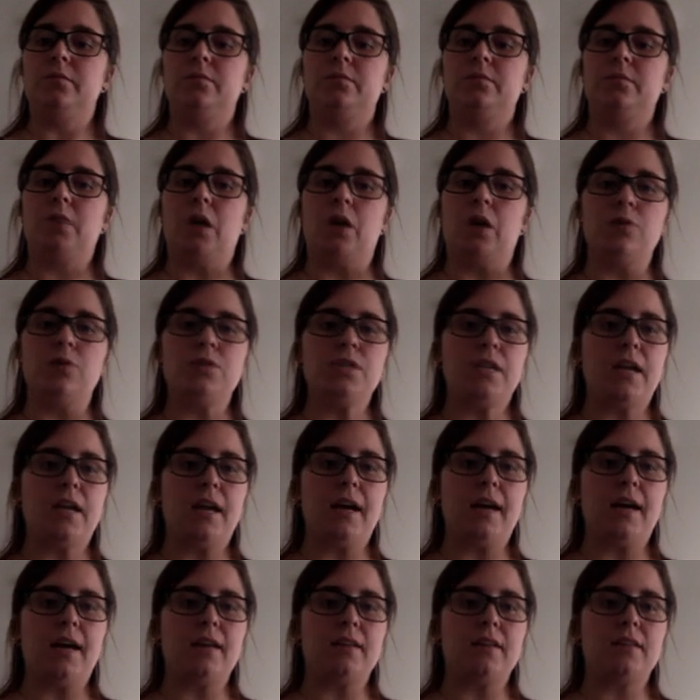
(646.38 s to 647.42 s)
OSHA
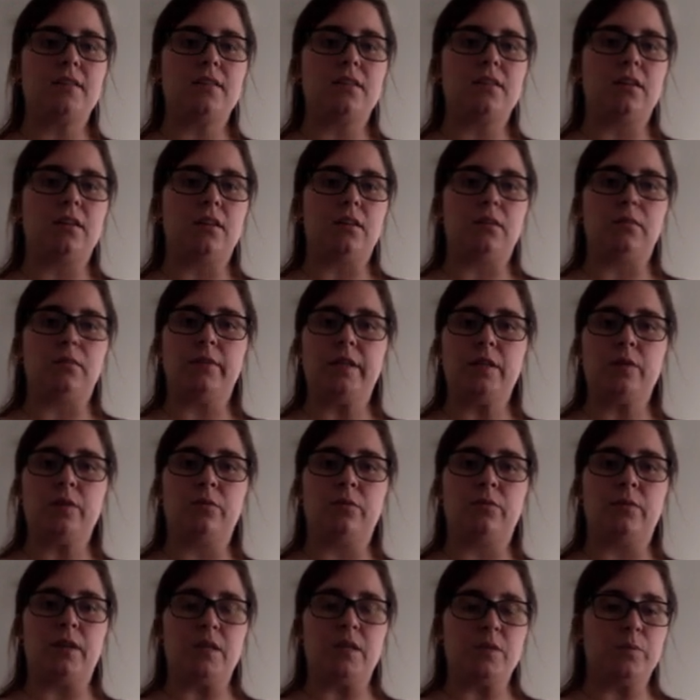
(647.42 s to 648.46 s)
has a
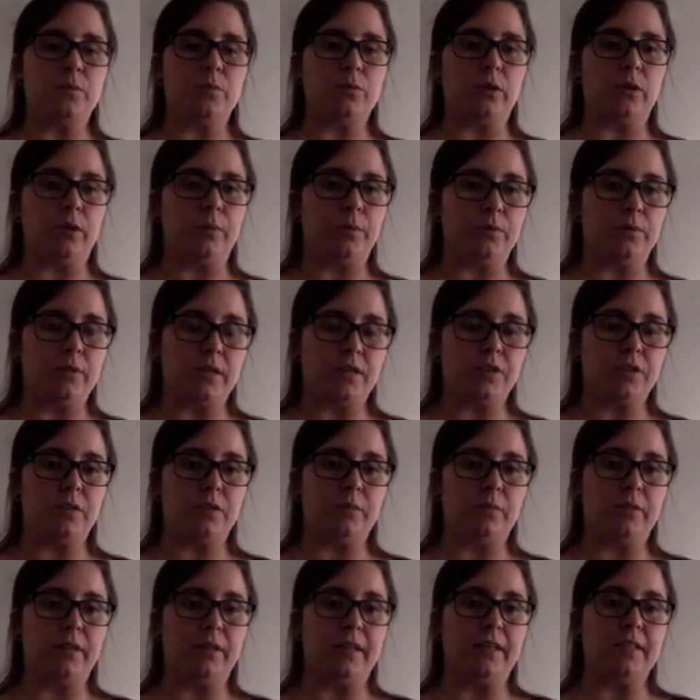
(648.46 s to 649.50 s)
written respiratory protection
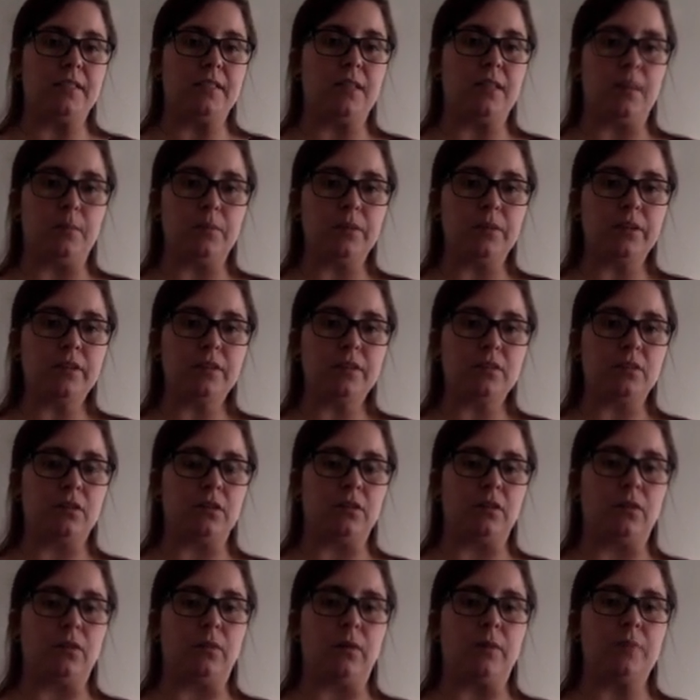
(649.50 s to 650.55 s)
plan template on
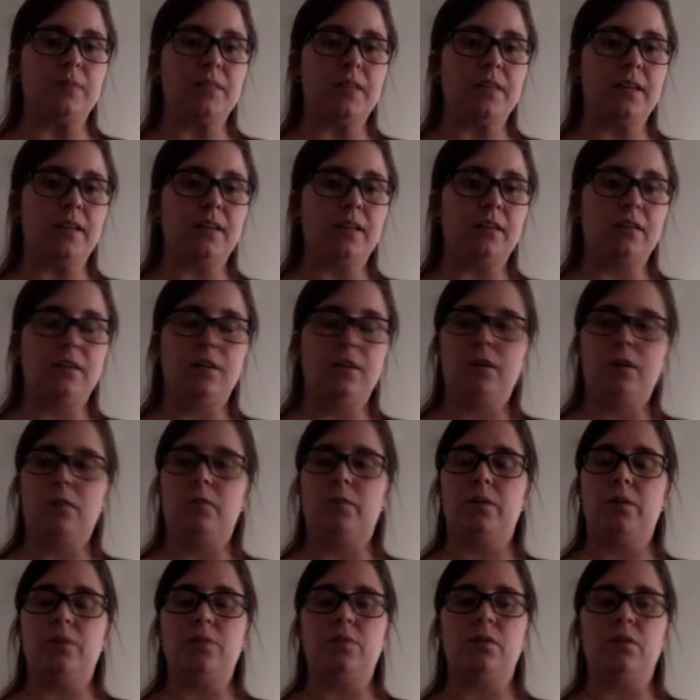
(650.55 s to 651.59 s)
their website
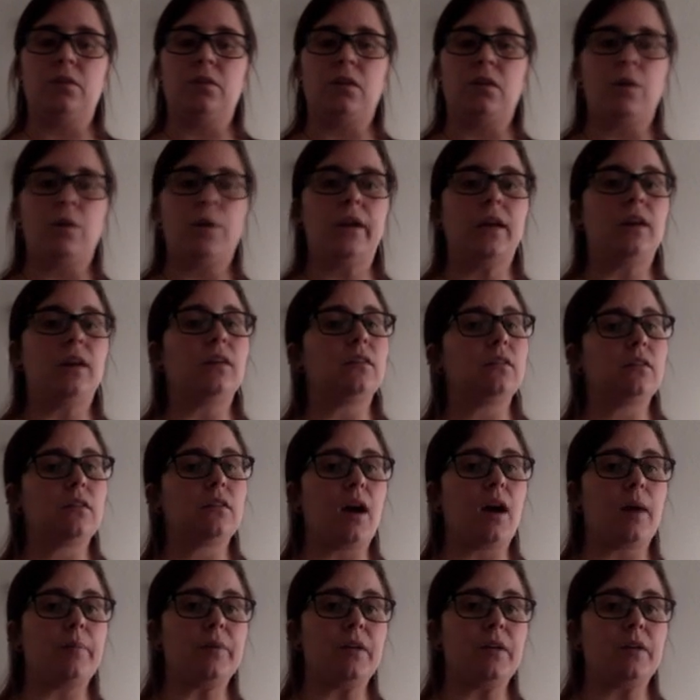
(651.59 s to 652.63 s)
where you can go in,
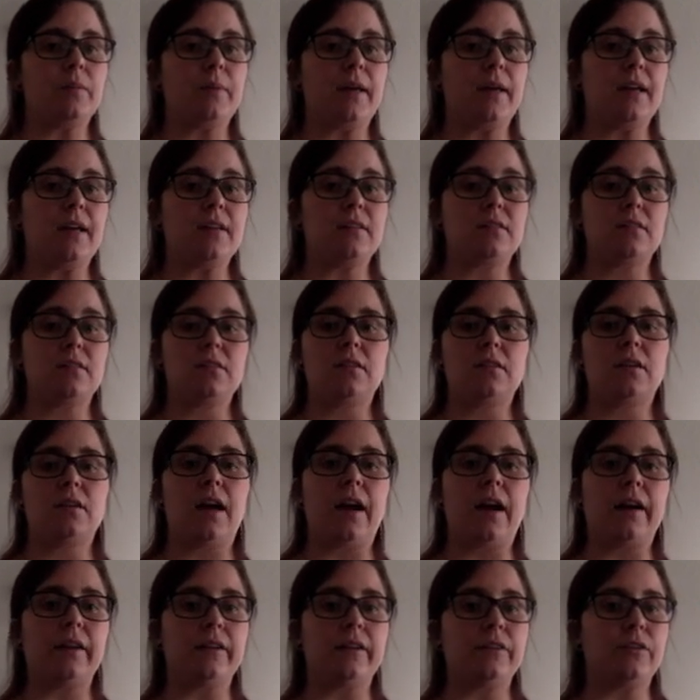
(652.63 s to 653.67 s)
copy and paste,
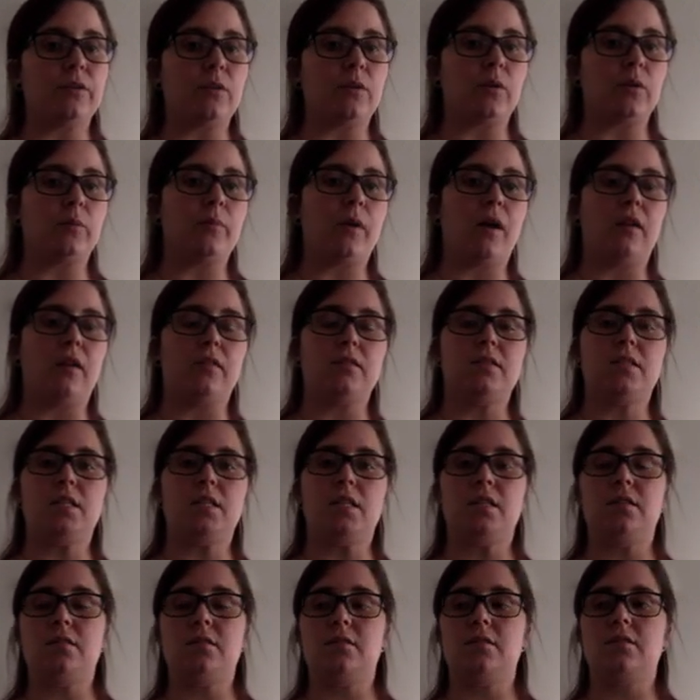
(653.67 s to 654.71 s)
add in your own
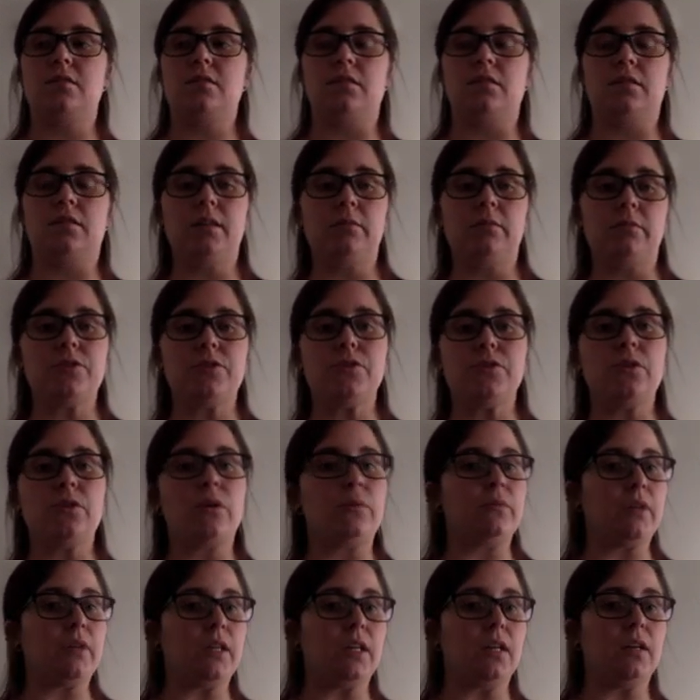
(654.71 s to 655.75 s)
policies, delete what you
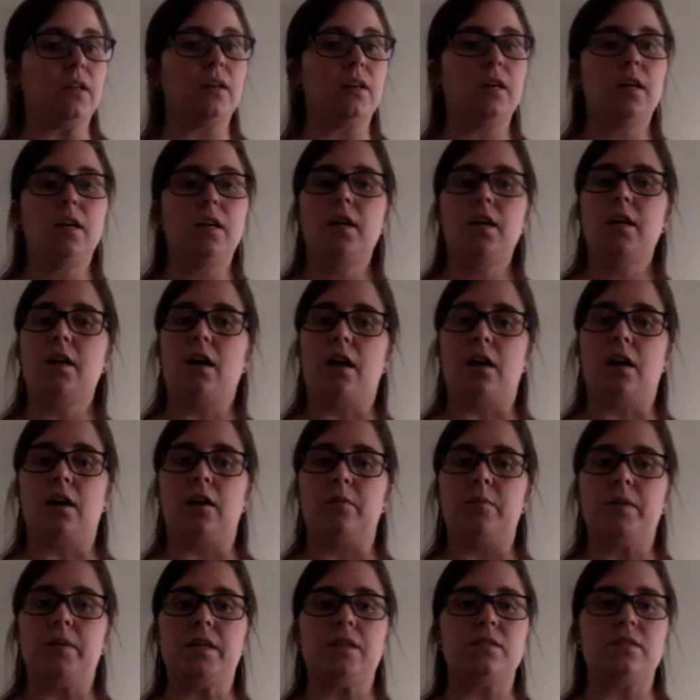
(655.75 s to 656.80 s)
don't need.
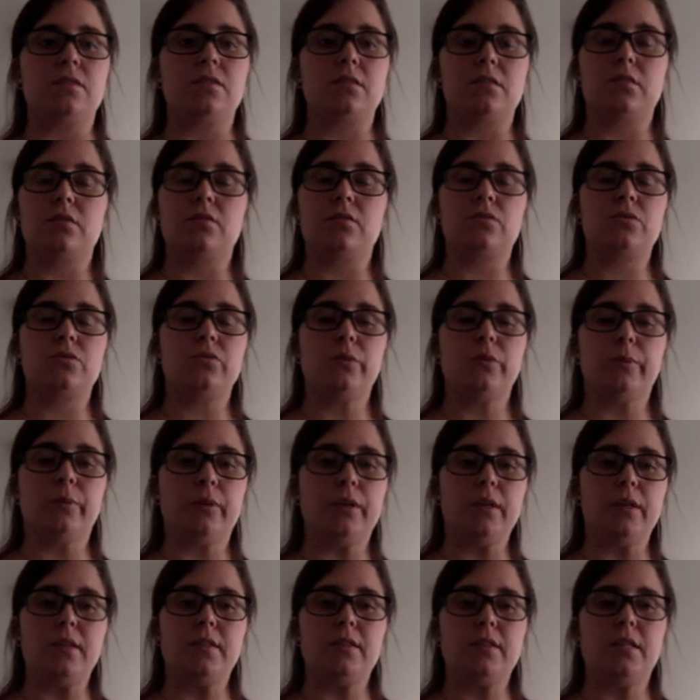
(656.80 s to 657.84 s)
It's super
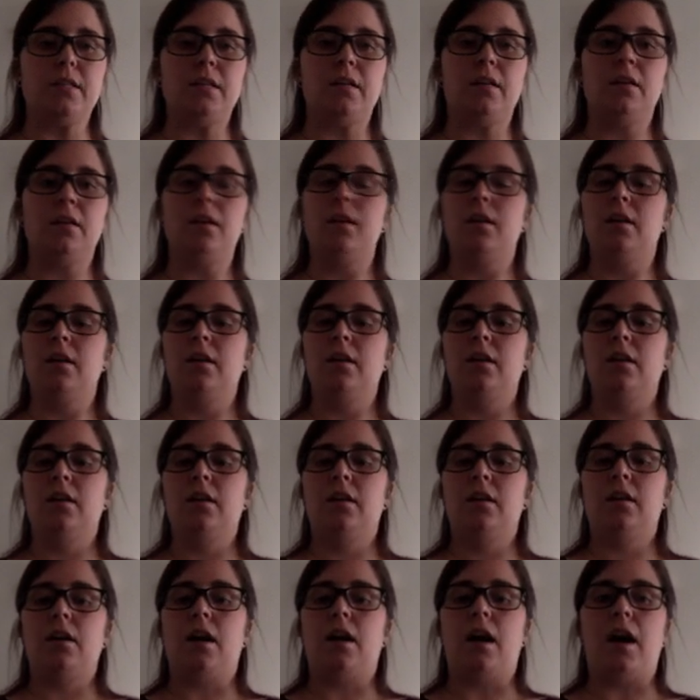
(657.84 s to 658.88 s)
easy.
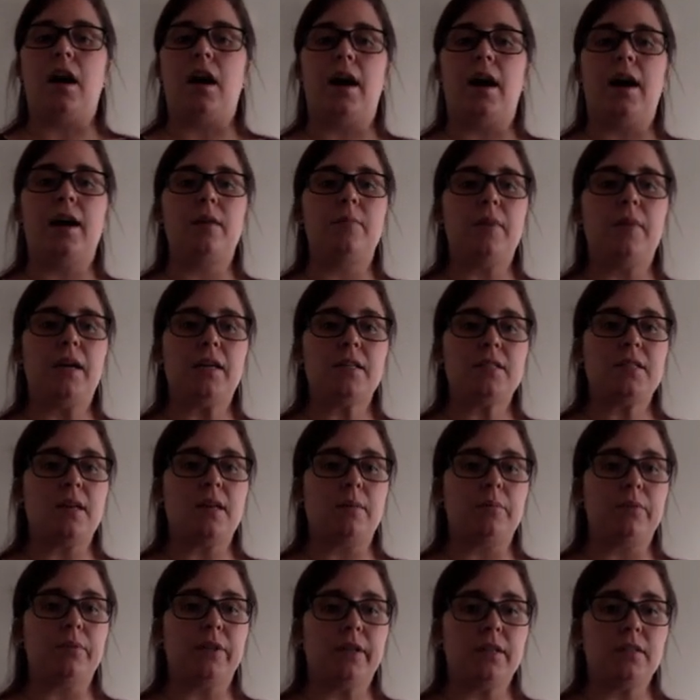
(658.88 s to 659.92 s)
I made a
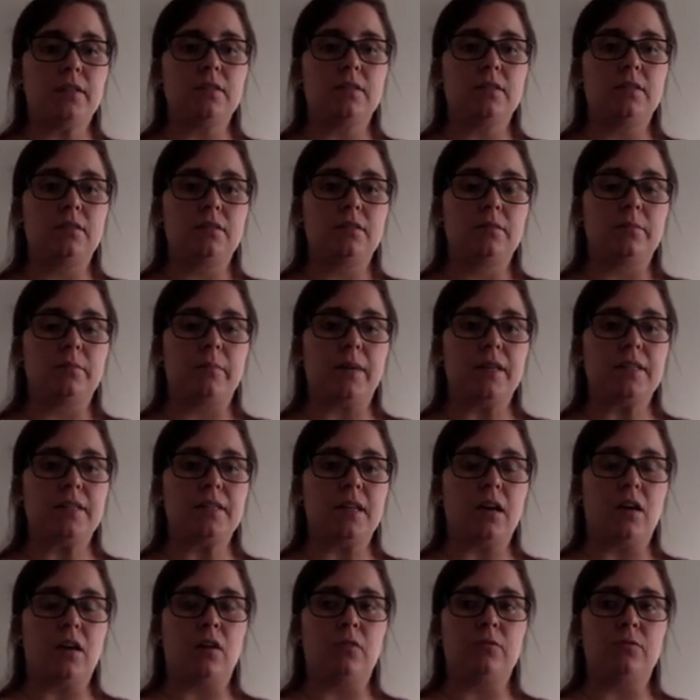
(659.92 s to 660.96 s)
template
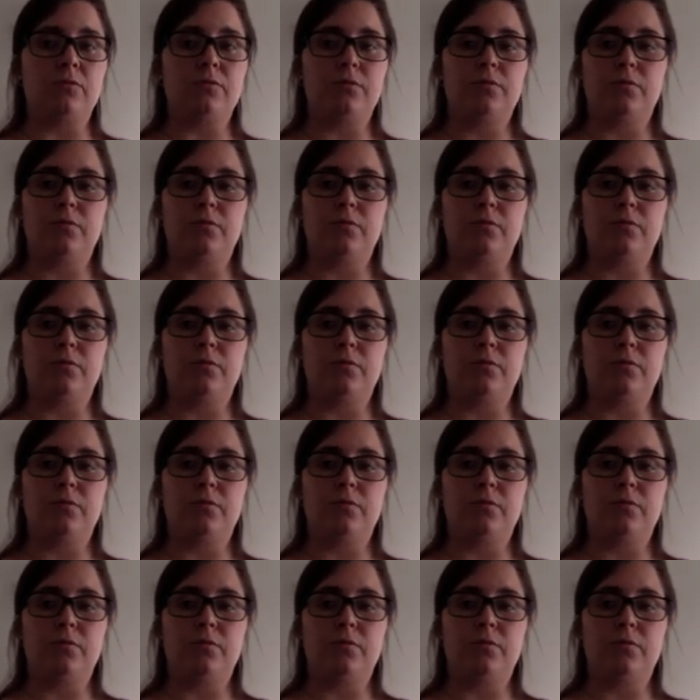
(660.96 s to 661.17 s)
myself,